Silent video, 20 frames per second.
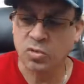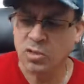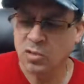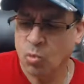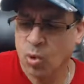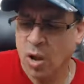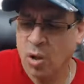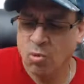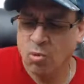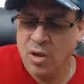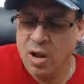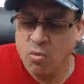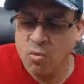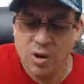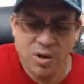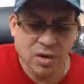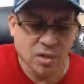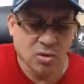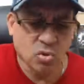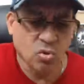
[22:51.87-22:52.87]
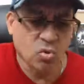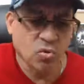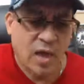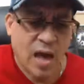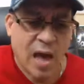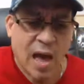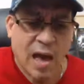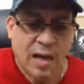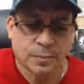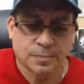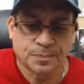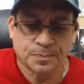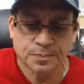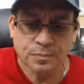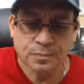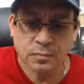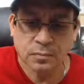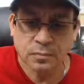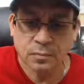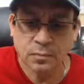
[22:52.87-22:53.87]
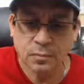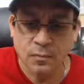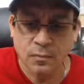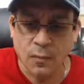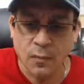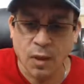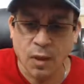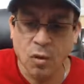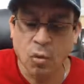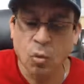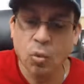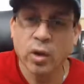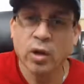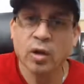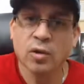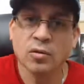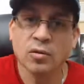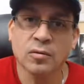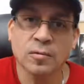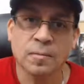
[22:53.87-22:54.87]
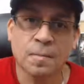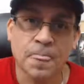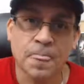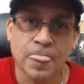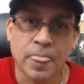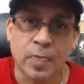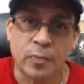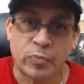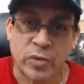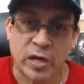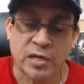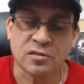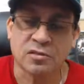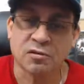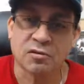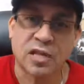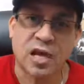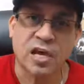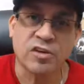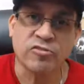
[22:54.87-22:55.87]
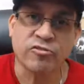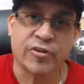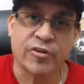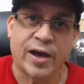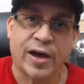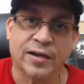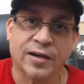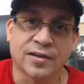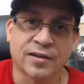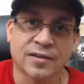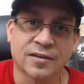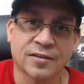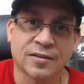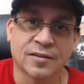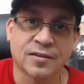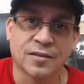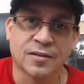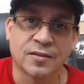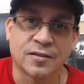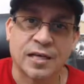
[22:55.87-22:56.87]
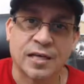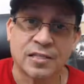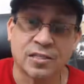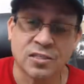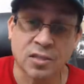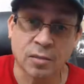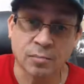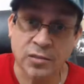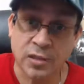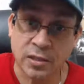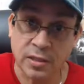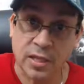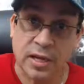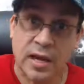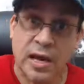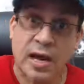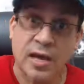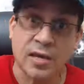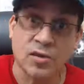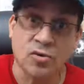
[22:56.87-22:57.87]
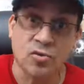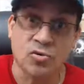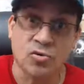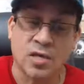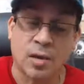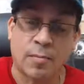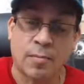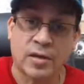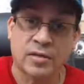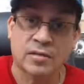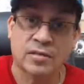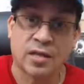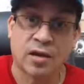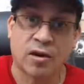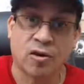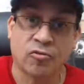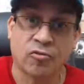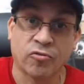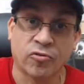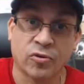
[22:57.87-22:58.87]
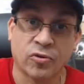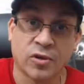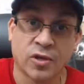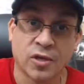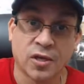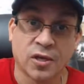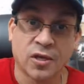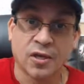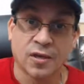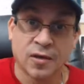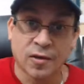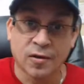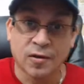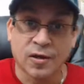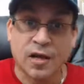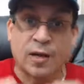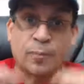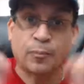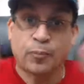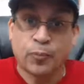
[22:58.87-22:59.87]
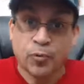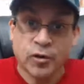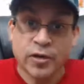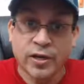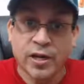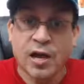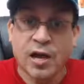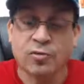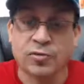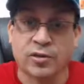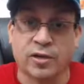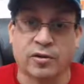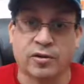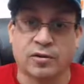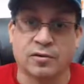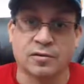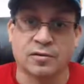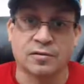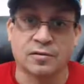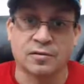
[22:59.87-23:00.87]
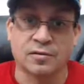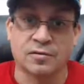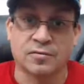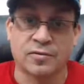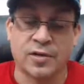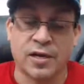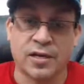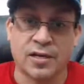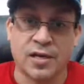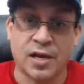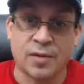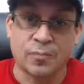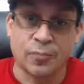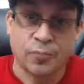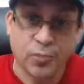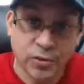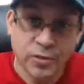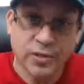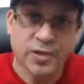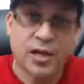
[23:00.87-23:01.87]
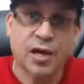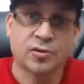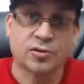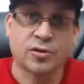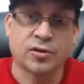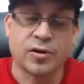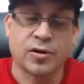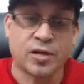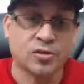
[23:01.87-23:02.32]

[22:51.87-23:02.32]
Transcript: Why would I want to do that? Well, that's a life hack. That's something that I use on myself. I put it out there, right? I put it out there.